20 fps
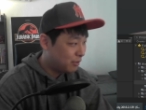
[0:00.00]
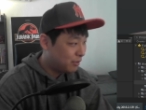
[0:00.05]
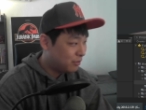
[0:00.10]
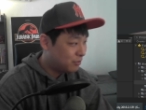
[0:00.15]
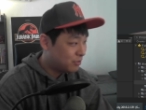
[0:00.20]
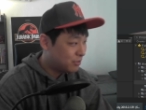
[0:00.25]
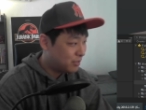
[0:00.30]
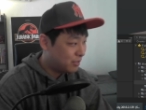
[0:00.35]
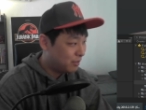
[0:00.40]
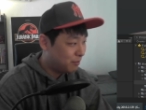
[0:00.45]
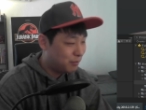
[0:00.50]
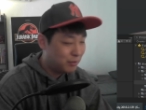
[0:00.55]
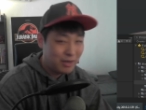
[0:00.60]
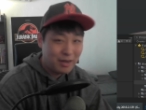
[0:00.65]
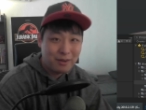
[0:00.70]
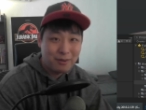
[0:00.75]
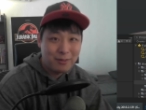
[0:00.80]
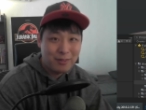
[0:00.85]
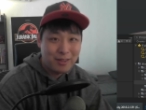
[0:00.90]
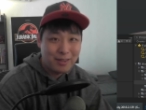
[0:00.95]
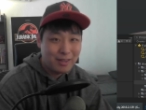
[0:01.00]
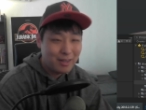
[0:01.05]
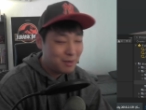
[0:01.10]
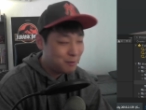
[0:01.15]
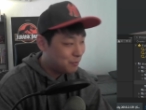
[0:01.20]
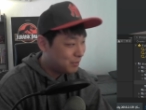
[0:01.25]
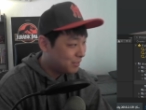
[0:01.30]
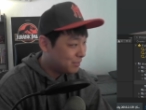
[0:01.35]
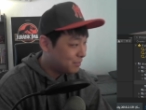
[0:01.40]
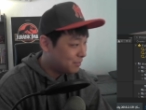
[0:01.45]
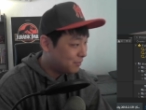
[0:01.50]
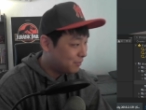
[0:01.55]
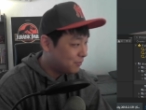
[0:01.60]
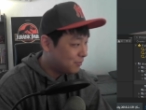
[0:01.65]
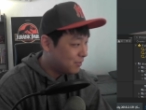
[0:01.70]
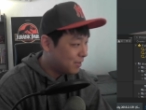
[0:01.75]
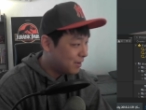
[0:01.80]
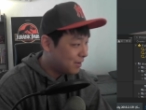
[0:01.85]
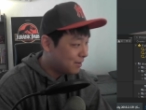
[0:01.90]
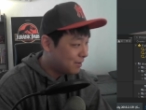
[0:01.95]
you're interested, but I don't think anybody's going to
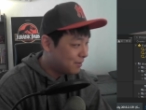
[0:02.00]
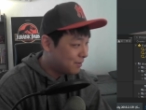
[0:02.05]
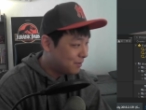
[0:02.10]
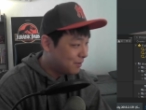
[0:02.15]
do that.